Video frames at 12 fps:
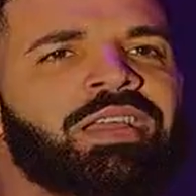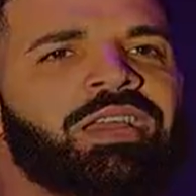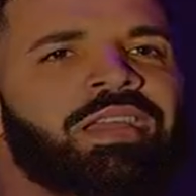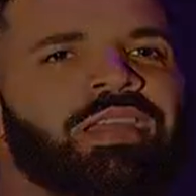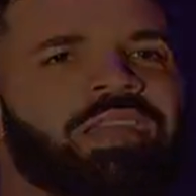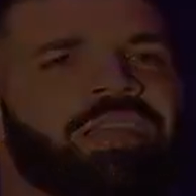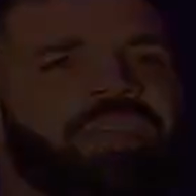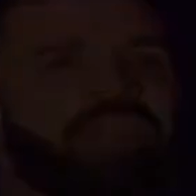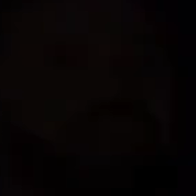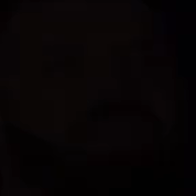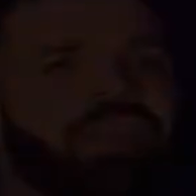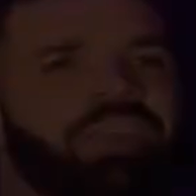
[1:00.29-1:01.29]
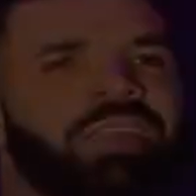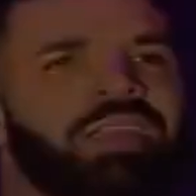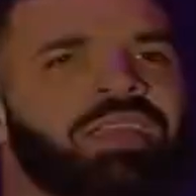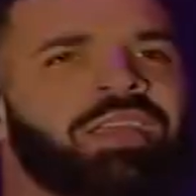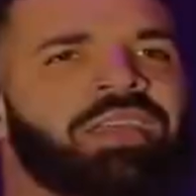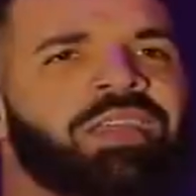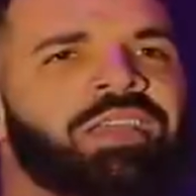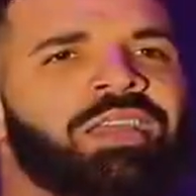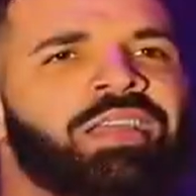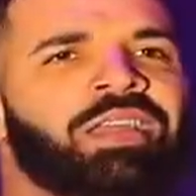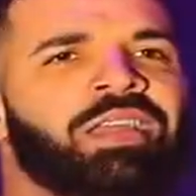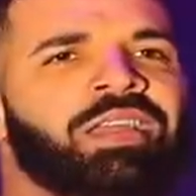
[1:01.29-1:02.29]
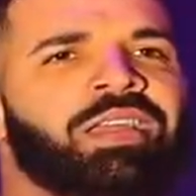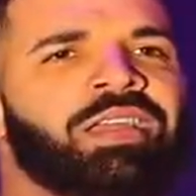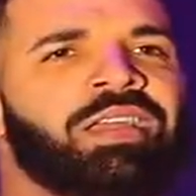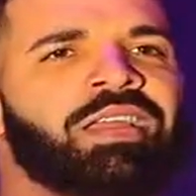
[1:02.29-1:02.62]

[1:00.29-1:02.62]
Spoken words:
(no one is talking)